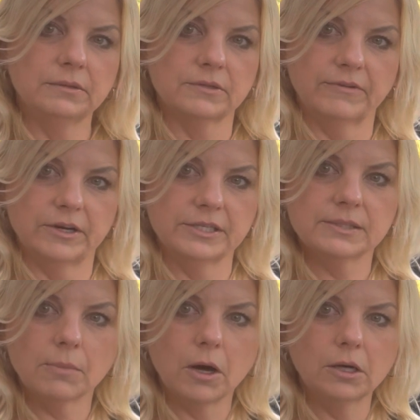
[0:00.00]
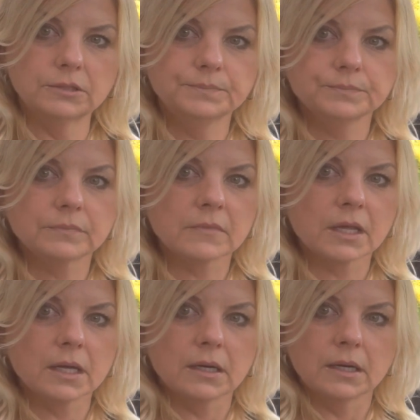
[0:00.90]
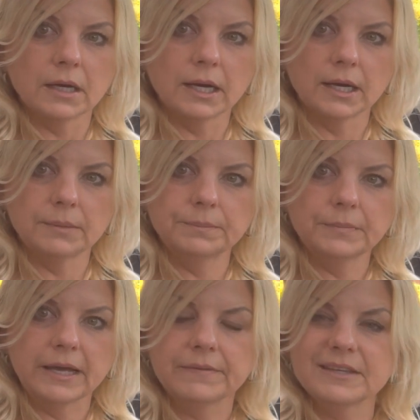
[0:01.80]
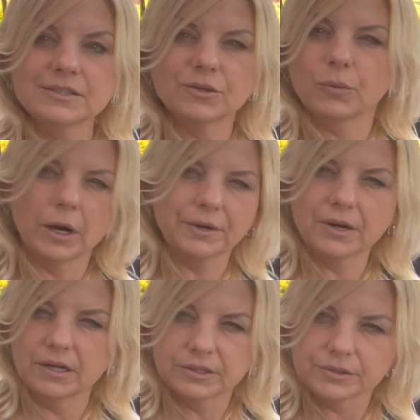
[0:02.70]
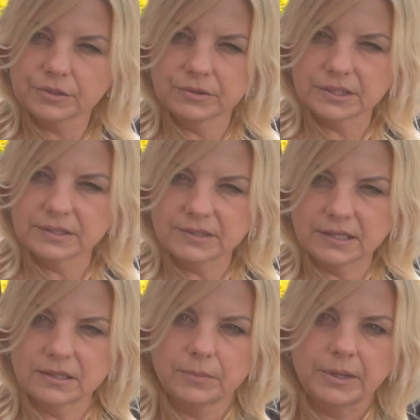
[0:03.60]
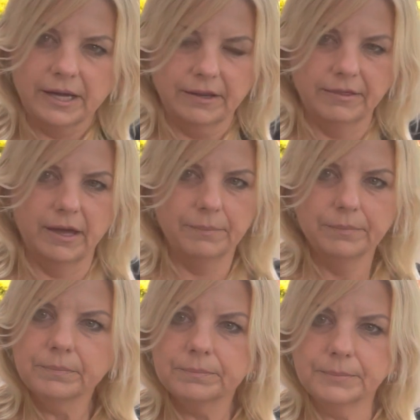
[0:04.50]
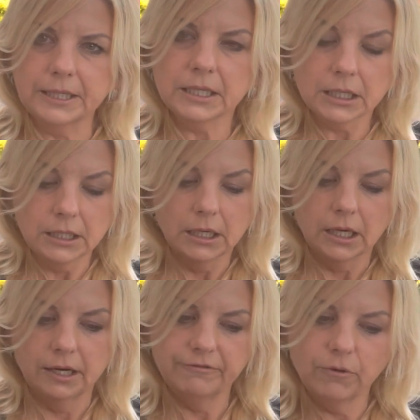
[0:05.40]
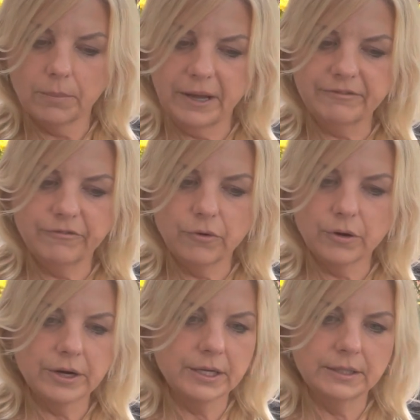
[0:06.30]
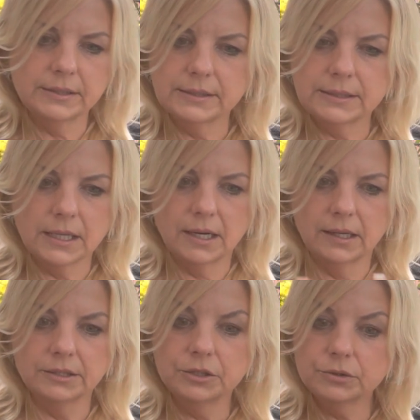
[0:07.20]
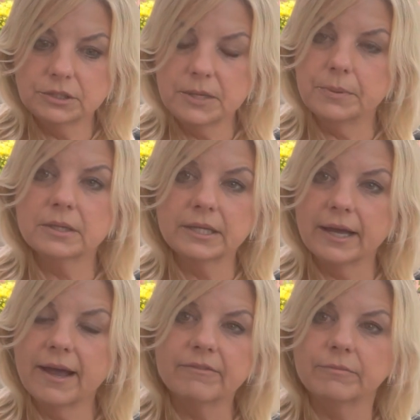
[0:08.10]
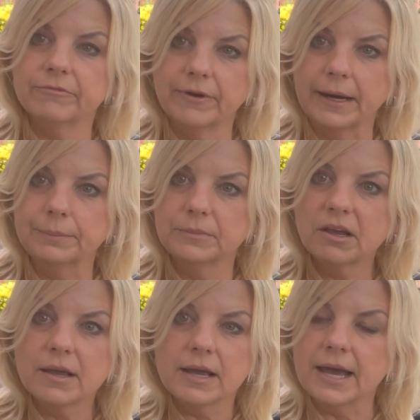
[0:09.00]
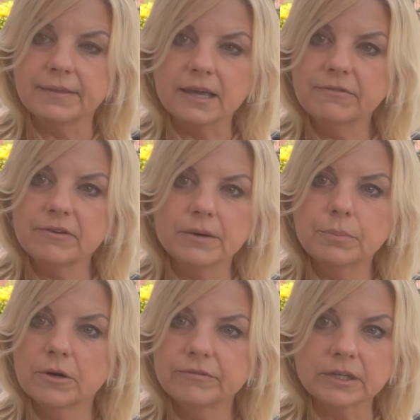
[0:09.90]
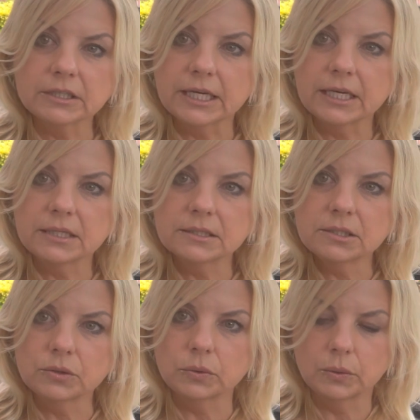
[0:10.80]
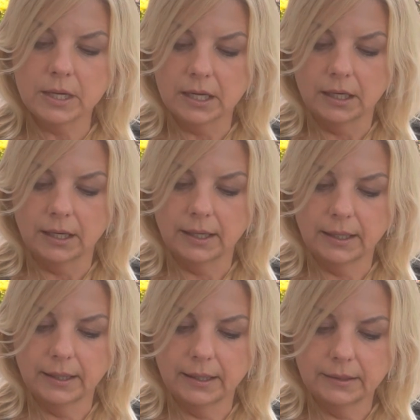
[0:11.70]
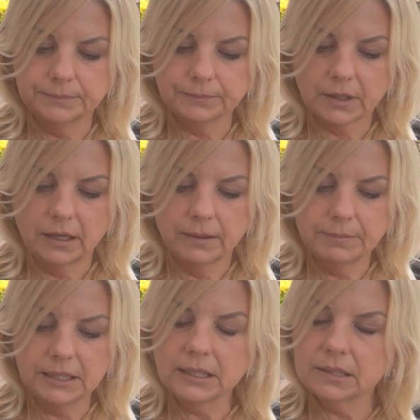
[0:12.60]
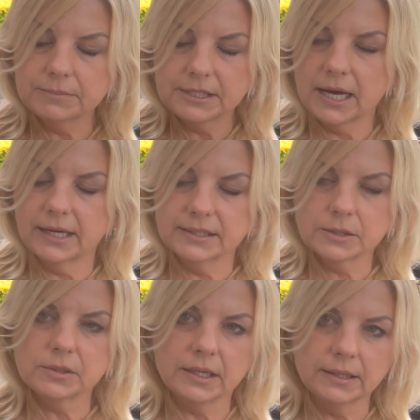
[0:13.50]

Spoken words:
They're very small. And these are watercolors, so it doesn't apply to them. But a 4x4 is typically I have them framed, and they fit perfectly into a medium size